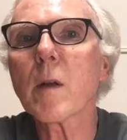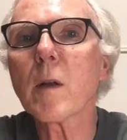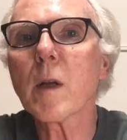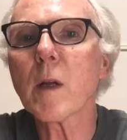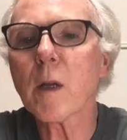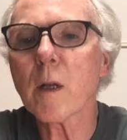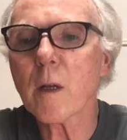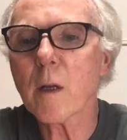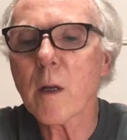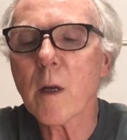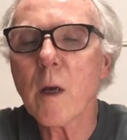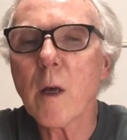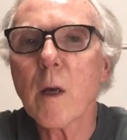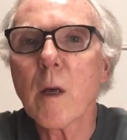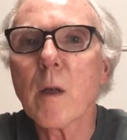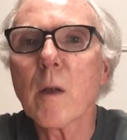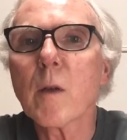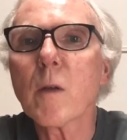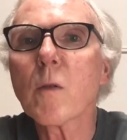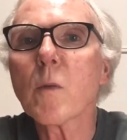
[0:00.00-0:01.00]
And
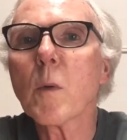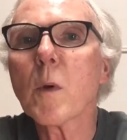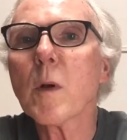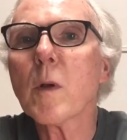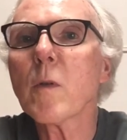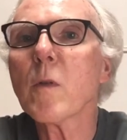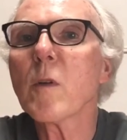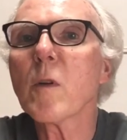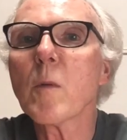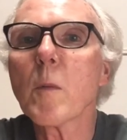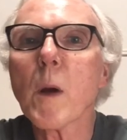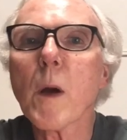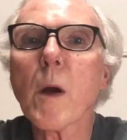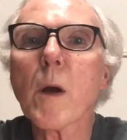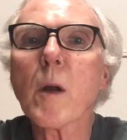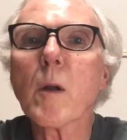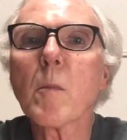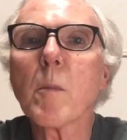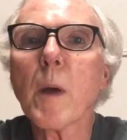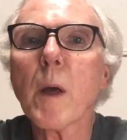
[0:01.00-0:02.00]
this one is an
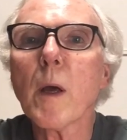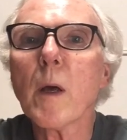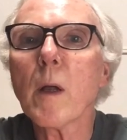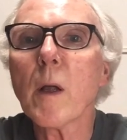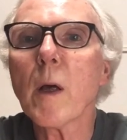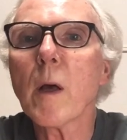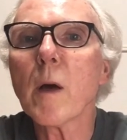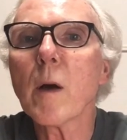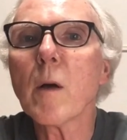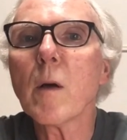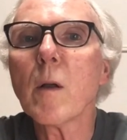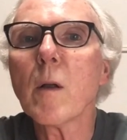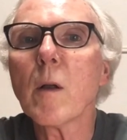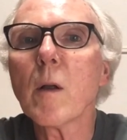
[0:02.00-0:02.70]
American Pale Ale,